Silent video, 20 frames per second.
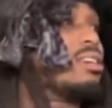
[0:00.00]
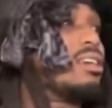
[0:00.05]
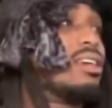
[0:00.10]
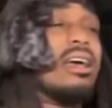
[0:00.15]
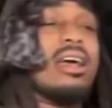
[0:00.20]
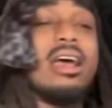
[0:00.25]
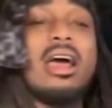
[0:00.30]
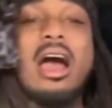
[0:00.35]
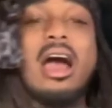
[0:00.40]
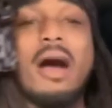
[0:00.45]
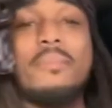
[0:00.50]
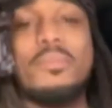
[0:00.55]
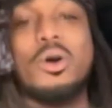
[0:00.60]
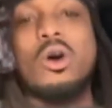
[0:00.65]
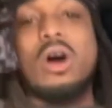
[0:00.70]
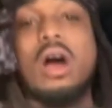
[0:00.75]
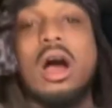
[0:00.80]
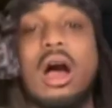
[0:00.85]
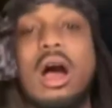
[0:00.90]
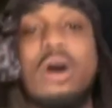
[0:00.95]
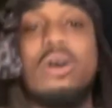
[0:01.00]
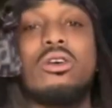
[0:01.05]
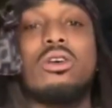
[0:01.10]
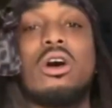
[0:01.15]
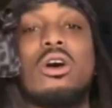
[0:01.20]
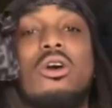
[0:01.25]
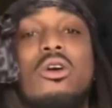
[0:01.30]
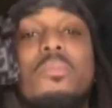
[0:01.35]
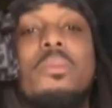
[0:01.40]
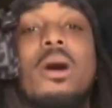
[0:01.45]
the P word
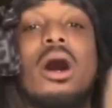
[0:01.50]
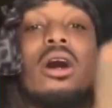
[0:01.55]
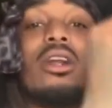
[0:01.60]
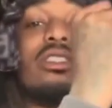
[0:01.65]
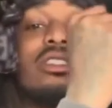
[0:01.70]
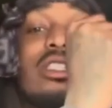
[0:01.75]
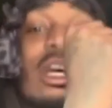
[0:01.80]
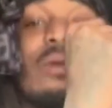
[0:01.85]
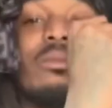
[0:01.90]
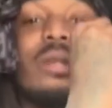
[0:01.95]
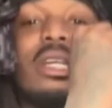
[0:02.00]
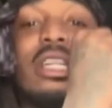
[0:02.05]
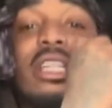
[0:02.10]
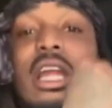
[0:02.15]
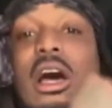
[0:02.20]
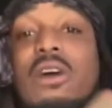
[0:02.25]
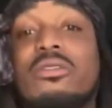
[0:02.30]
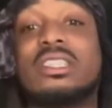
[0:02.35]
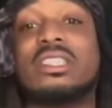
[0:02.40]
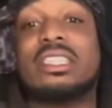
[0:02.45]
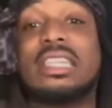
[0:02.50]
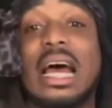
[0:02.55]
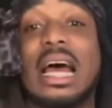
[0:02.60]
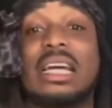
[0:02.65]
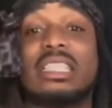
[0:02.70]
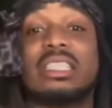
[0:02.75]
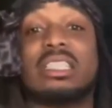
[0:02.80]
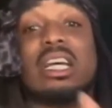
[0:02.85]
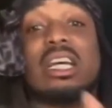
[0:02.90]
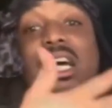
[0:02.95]
ain't none but a
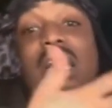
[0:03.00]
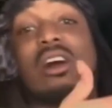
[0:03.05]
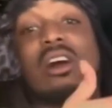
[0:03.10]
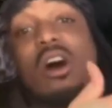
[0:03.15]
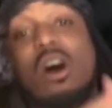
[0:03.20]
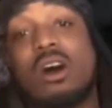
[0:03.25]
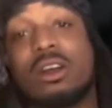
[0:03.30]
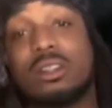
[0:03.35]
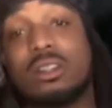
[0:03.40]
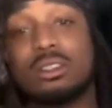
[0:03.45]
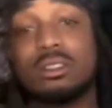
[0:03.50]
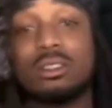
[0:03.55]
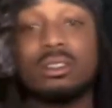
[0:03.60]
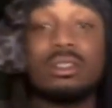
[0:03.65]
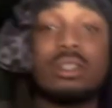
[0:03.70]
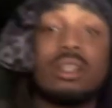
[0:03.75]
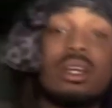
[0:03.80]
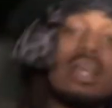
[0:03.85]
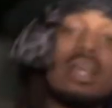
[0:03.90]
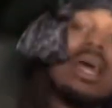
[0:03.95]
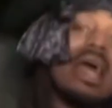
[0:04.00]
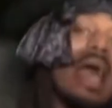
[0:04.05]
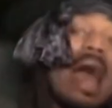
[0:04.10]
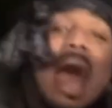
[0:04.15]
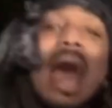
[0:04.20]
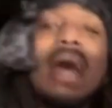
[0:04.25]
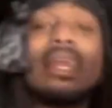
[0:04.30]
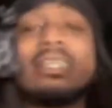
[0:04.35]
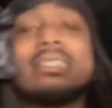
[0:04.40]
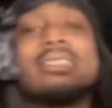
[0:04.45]
fate. You know you
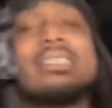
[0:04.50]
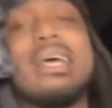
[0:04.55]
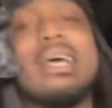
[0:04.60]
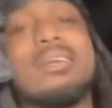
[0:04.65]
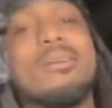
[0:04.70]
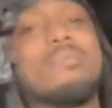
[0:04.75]
lost to Frank